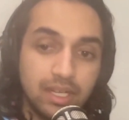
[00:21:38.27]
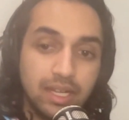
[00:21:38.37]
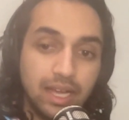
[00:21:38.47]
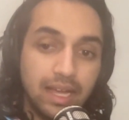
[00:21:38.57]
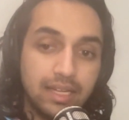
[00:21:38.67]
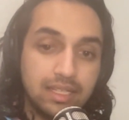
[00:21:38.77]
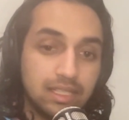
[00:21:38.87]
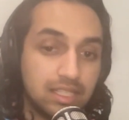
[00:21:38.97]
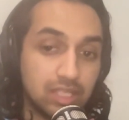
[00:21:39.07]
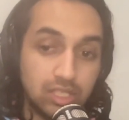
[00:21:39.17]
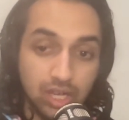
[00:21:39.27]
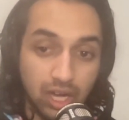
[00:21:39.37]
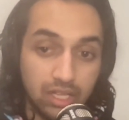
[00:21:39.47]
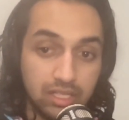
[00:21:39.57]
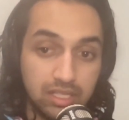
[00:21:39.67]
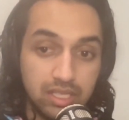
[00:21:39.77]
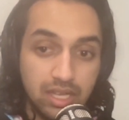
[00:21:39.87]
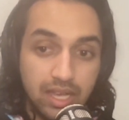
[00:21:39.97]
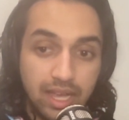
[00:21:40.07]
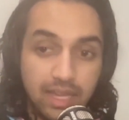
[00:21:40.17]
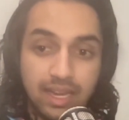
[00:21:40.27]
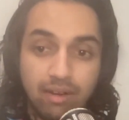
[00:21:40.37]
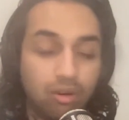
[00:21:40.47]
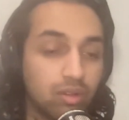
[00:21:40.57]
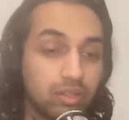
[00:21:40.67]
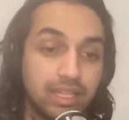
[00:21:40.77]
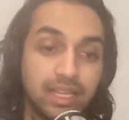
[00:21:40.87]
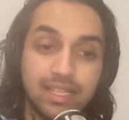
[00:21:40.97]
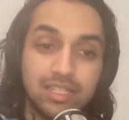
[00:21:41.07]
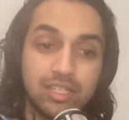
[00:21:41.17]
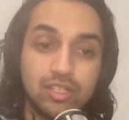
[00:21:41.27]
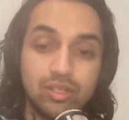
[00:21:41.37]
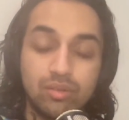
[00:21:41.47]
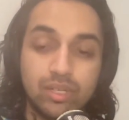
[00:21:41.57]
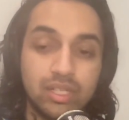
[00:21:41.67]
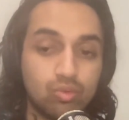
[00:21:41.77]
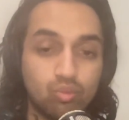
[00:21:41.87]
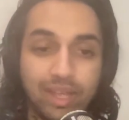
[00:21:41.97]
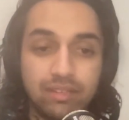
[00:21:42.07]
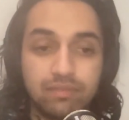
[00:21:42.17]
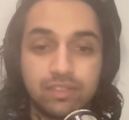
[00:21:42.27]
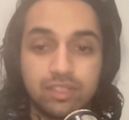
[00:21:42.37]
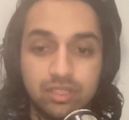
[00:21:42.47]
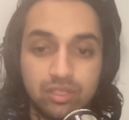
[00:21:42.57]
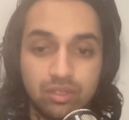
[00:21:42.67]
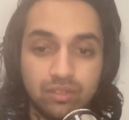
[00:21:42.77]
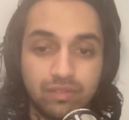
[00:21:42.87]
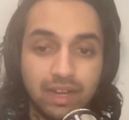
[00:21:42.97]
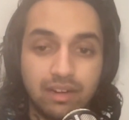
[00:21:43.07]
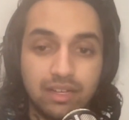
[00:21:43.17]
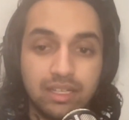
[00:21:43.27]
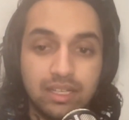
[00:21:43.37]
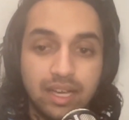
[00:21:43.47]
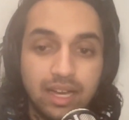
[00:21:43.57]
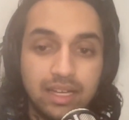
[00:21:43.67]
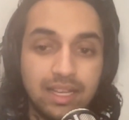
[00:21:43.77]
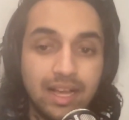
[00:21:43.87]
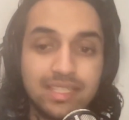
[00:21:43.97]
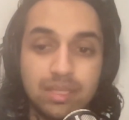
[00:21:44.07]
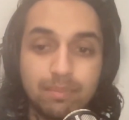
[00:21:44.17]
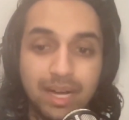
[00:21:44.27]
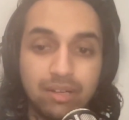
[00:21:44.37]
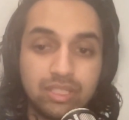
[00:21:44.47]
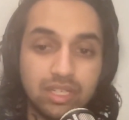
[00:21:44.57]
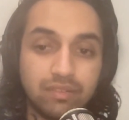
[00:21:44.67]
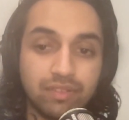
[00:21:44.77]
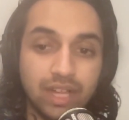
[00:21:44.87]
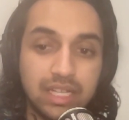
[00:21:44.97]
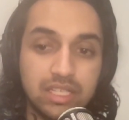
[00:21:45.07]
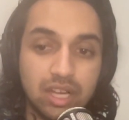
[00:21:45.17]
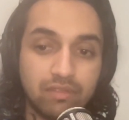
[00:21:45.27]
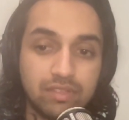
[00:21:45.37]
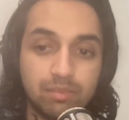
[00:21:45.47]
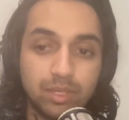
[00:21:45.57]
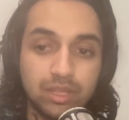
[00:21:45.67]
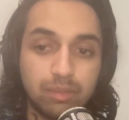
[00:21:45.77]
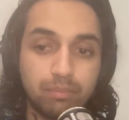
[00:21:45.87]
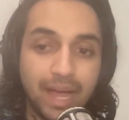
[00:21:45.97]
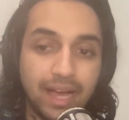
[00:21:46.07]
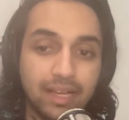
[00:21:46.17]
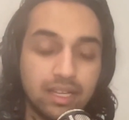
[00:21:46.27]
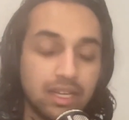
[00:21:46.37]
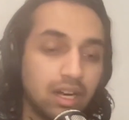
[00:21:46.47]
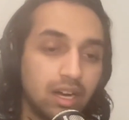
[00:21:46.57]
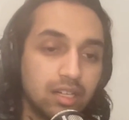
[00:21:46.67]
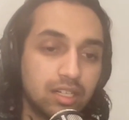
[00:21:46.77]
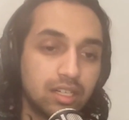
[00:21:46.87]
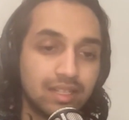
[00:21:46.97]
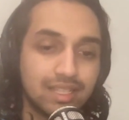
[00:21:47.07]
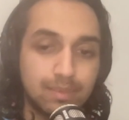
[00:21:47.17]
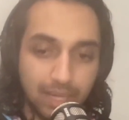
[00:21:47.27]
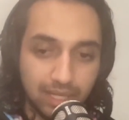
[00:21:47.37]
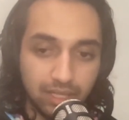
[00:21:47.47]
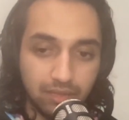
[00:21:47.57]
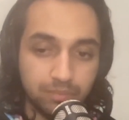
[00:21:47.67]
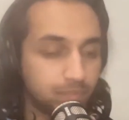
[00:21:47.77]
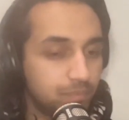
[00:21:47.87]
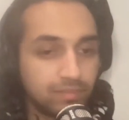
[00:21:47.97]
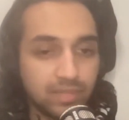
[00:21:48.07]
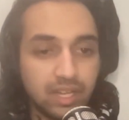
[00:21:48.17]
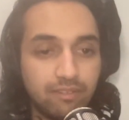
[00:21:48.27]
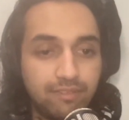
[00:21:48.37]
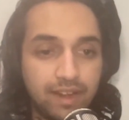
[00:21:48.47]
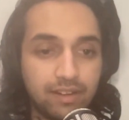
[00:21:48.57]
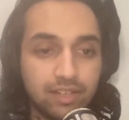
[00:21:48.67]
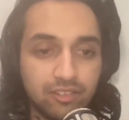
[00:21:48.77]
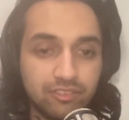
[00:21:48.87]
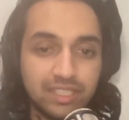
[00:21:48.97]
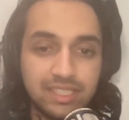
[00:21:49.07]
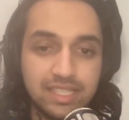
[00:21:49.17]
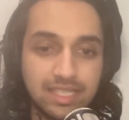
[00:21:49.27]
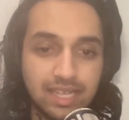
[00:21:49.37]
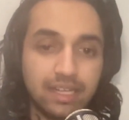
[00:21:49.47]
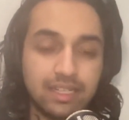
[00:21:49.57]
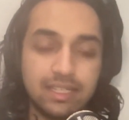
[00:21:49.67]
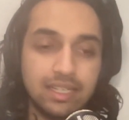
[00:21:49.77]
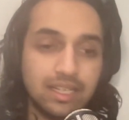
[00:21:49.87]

And he does. And now all he has to do is wait for the tooth fairy. And he has the pouch and he flies off to put the bag under his pillow. Fair enough. He's excited.